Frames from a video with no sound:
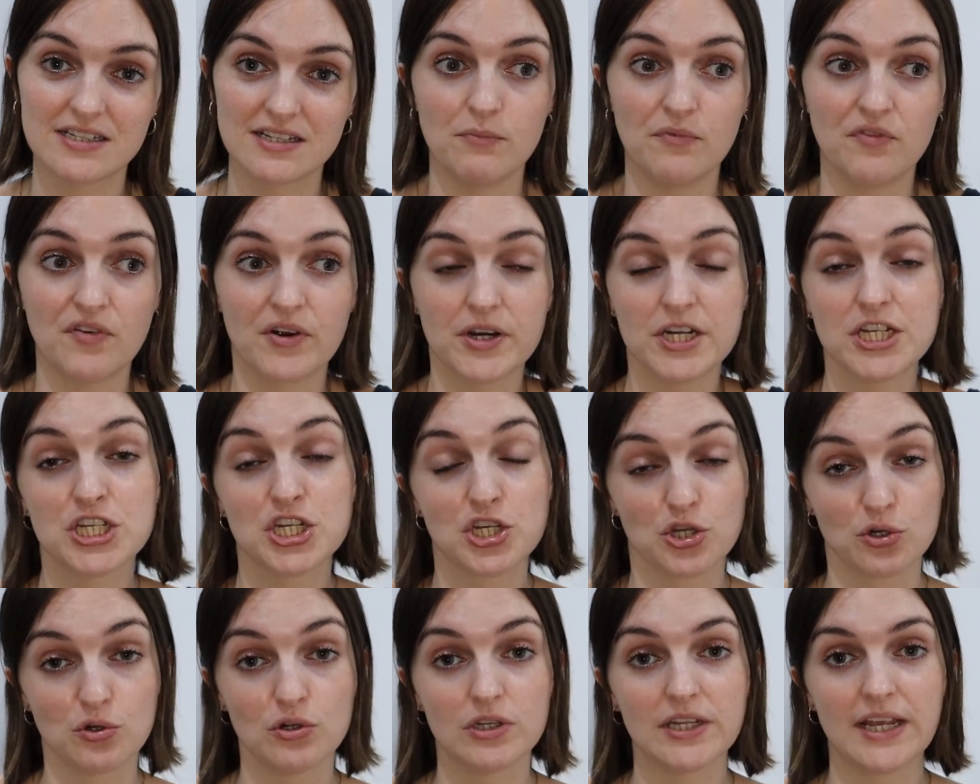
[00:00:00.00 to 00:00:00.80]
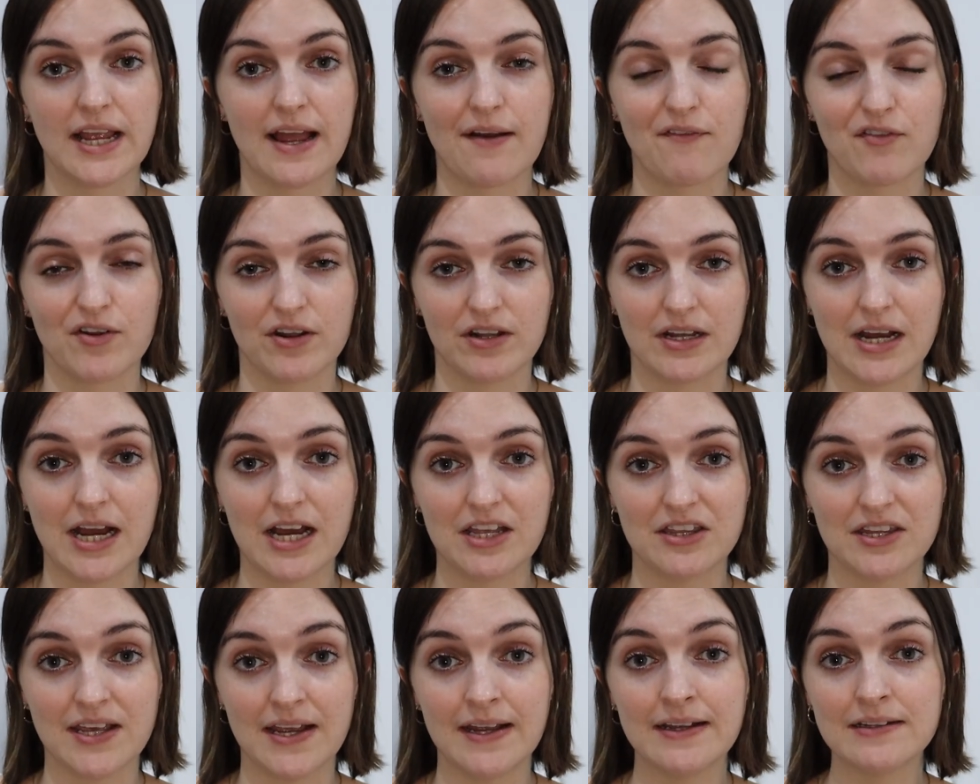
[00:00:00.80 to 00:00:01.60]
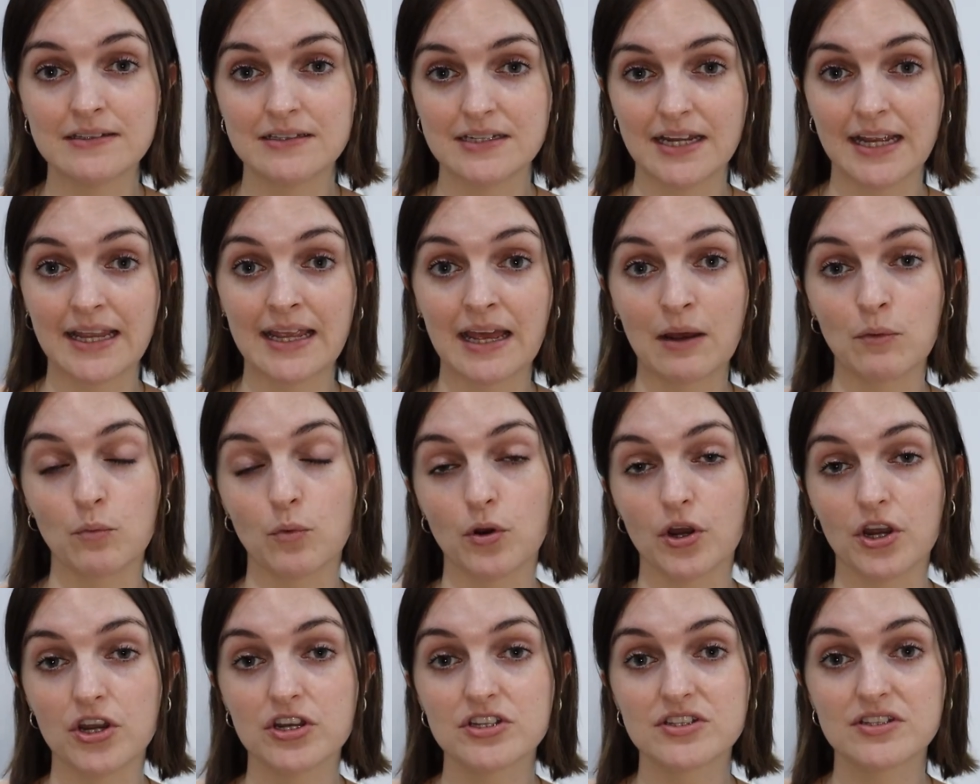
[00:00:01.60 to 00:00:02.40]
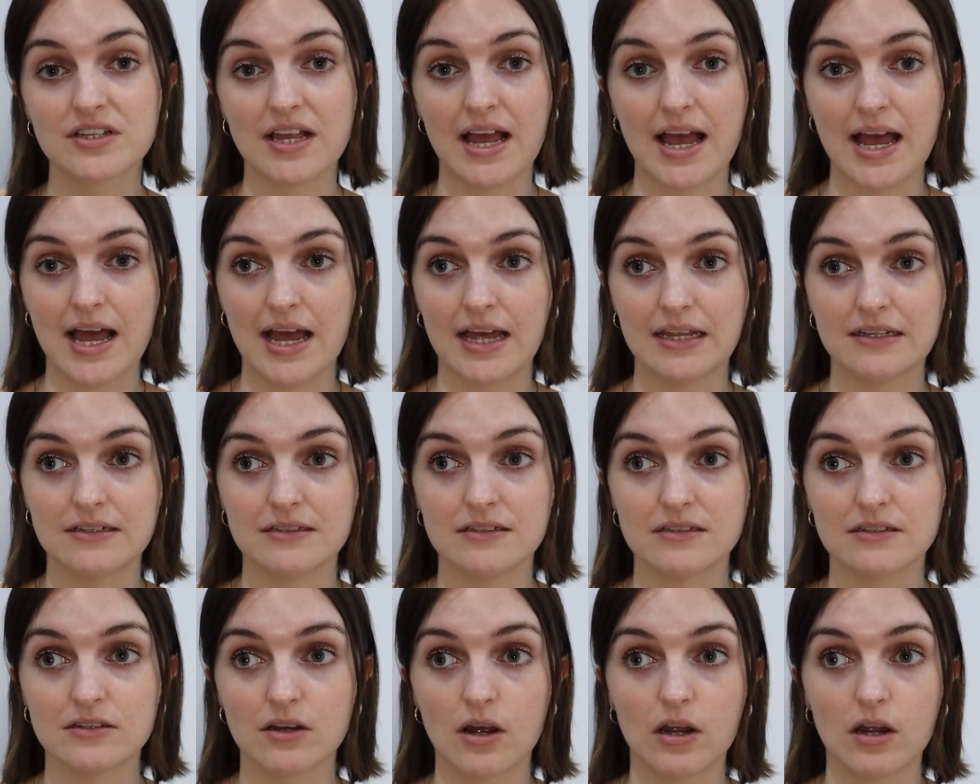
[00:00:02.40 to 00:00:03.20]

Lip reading: And very shortly after that, things did get worse, and